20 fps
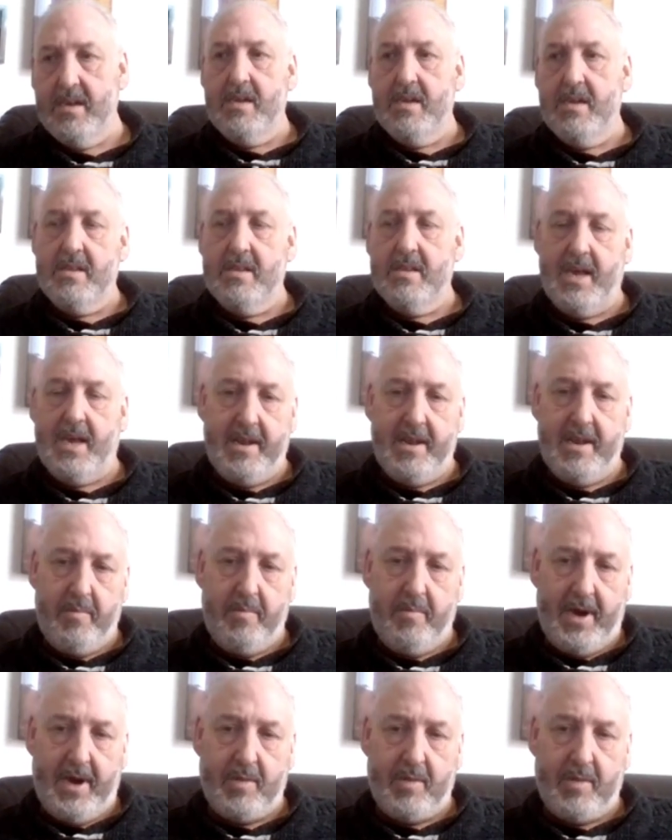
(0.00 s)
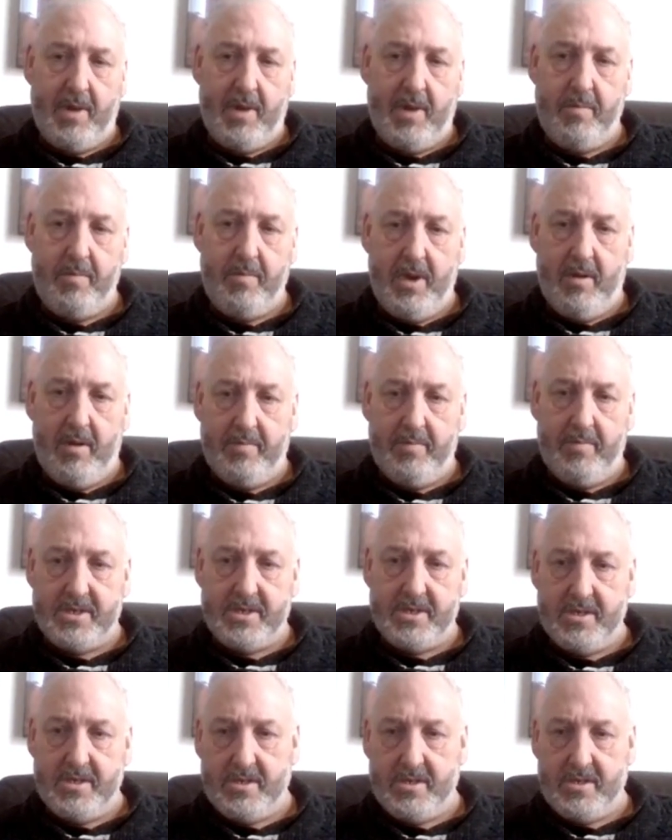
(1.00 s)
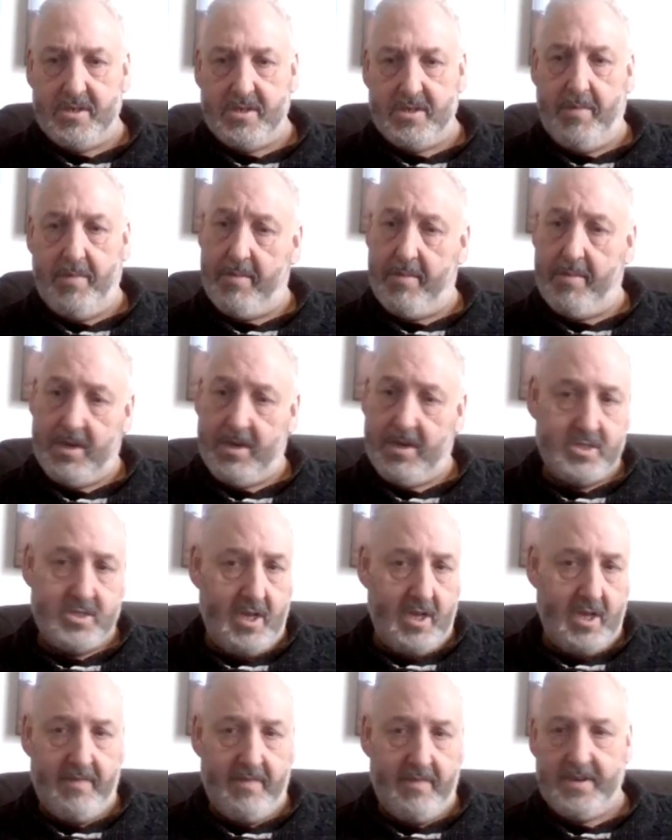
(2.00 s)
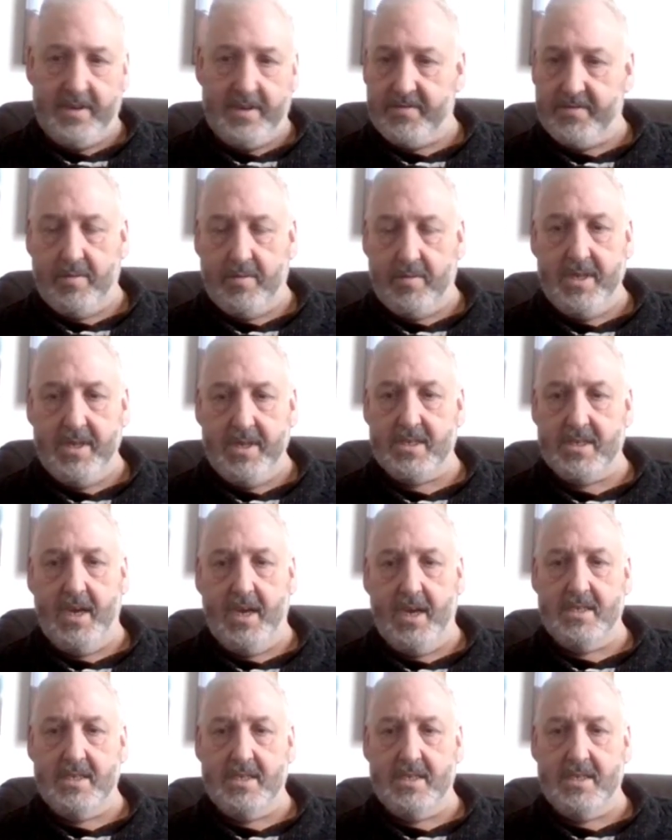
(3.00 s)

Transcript: that impact might be on businesses, and maybe yourself give some insight